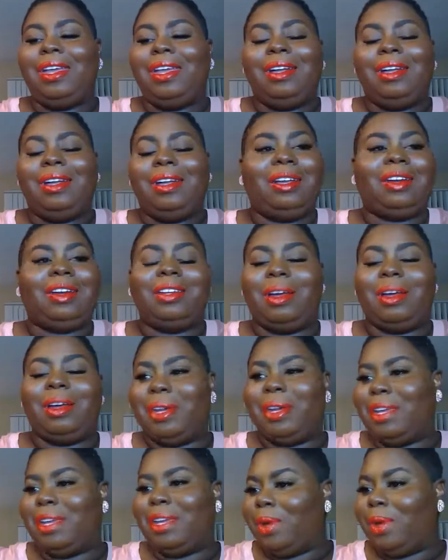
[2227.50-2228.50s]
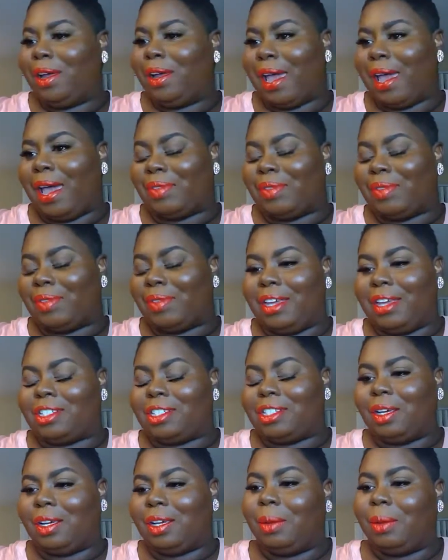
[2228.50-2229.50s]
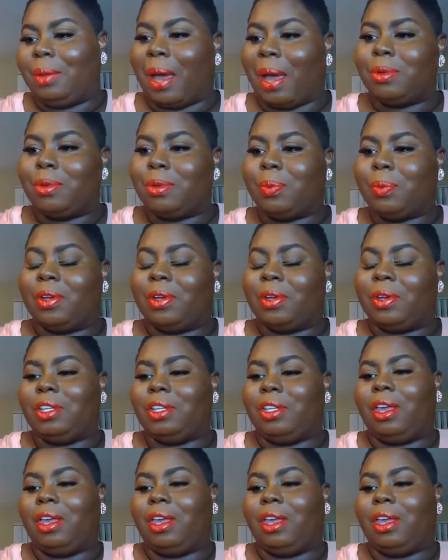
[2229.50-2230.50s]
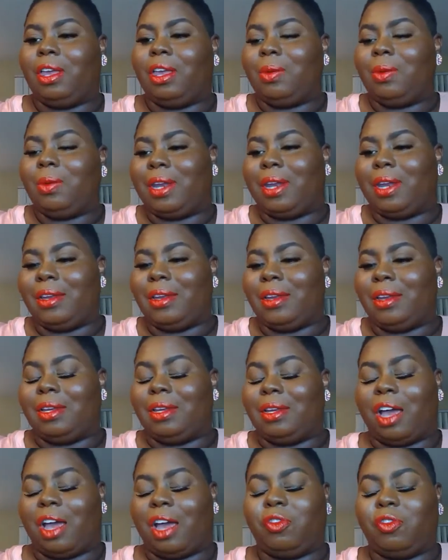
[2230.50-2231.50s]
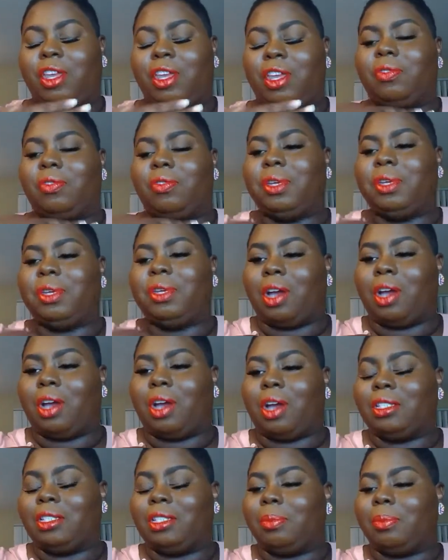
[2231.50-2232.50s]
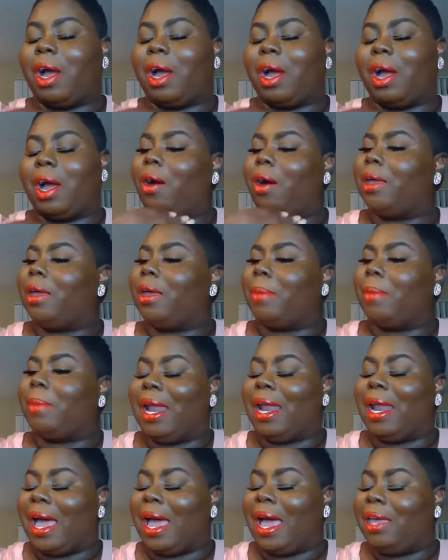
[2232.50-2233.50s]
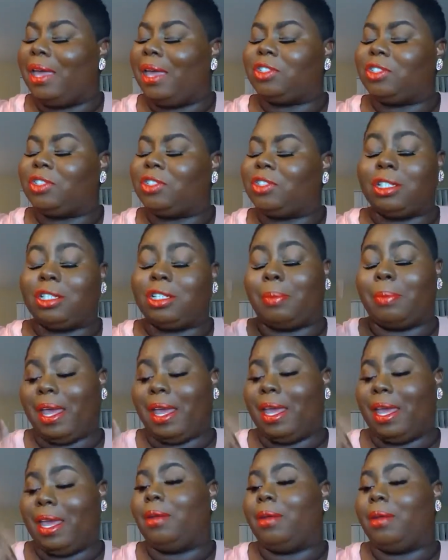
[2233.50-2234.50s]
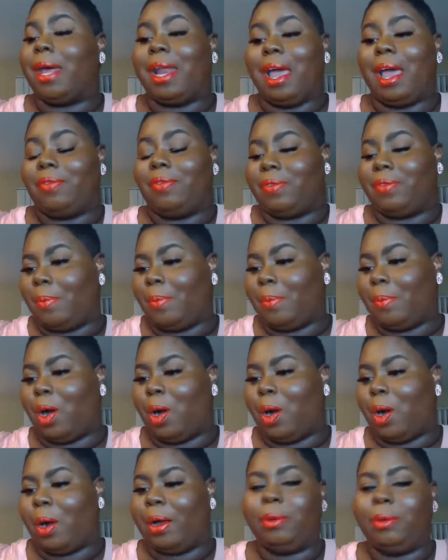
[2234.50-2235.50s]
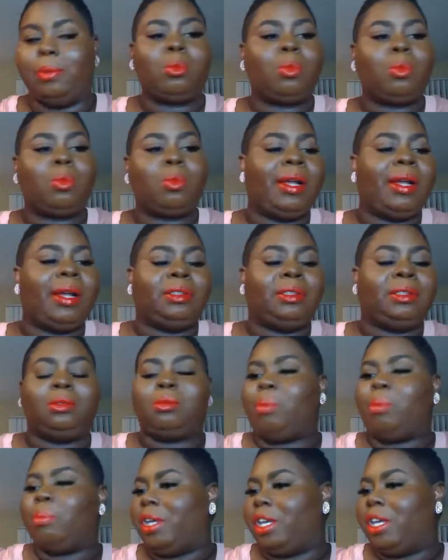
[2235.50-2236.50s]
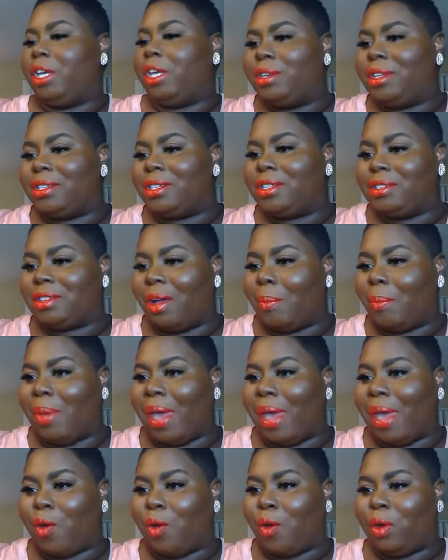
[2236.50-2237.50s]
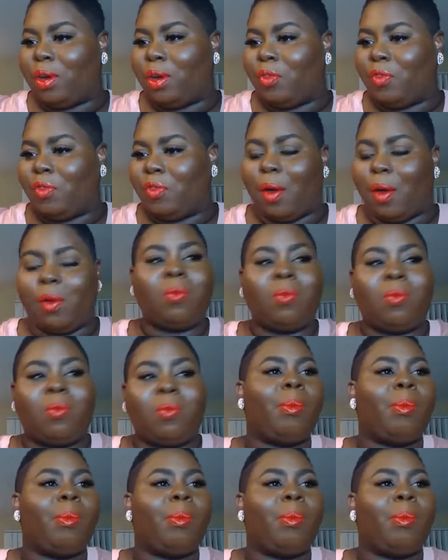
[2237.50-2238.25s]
Girl, Dominique, we're going to have to catch up. I was supposed to get with you and I did not. Forgive me. Charge it to my heart and my life. Charge it to my head and my life, not my heart. Man, you need to jump back on the phone.